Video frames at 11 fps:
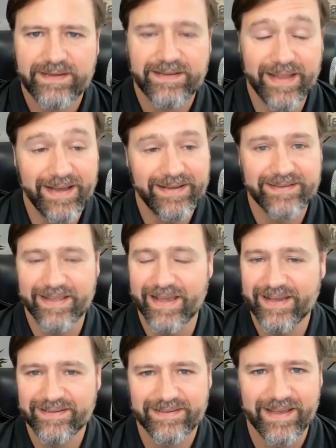Yeah,
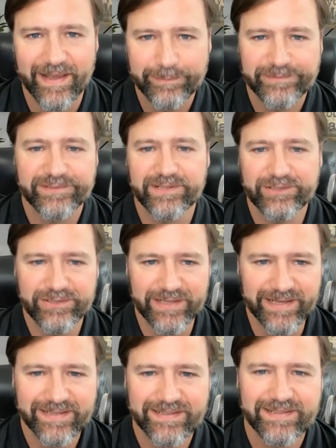yeah,
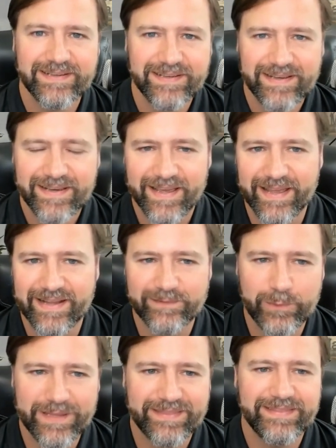absolutely. And
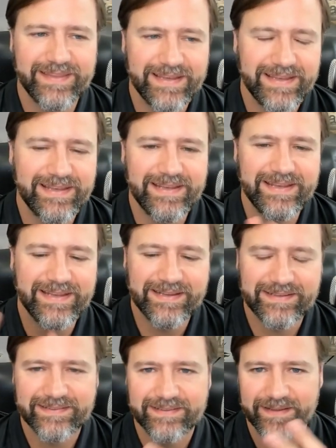with the
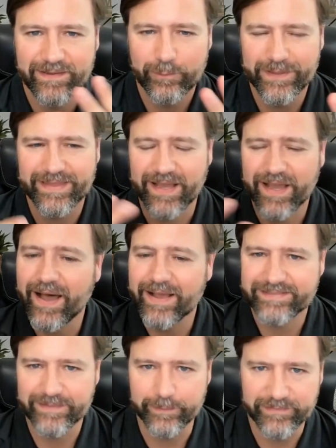with the
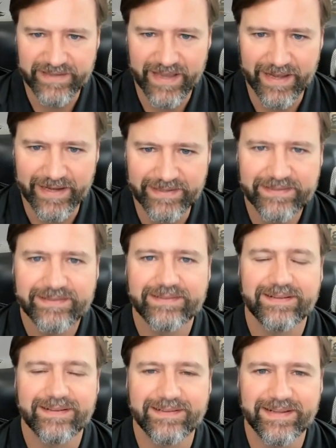custom side,
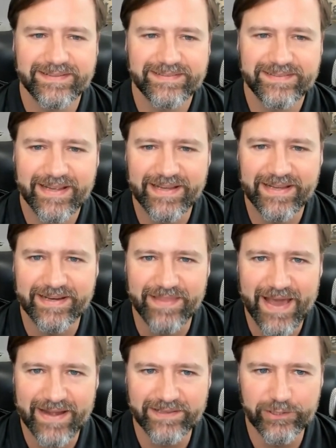let's mm-hmm. dig into
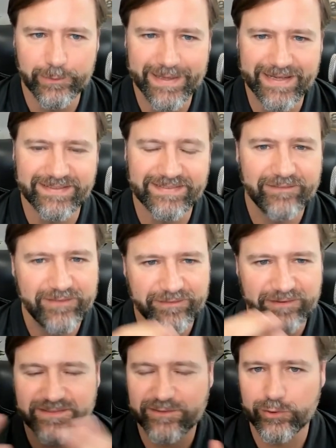that a little bit because I've
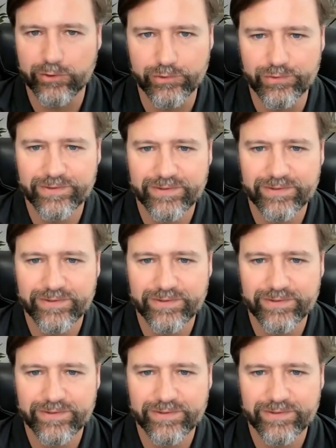never sold sure.